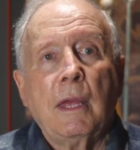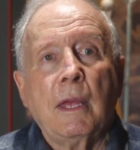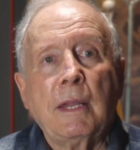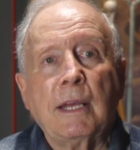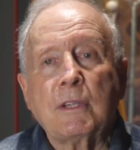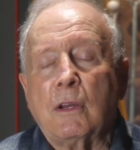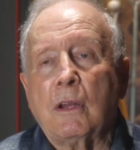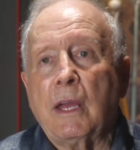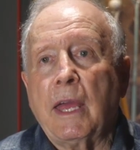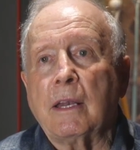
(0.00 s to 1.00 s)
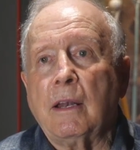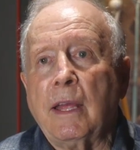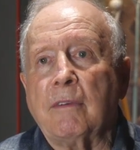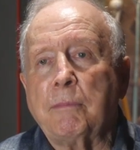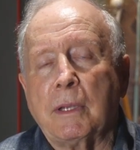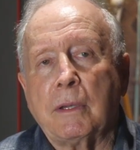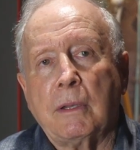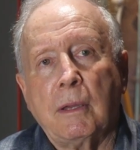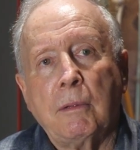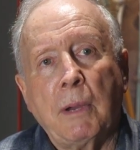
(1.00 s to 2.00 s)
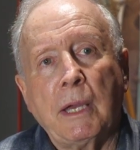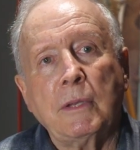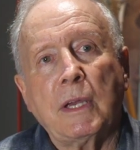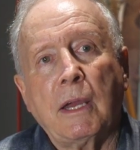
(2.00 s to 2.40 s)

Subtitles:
And that's all I had left. But mind you,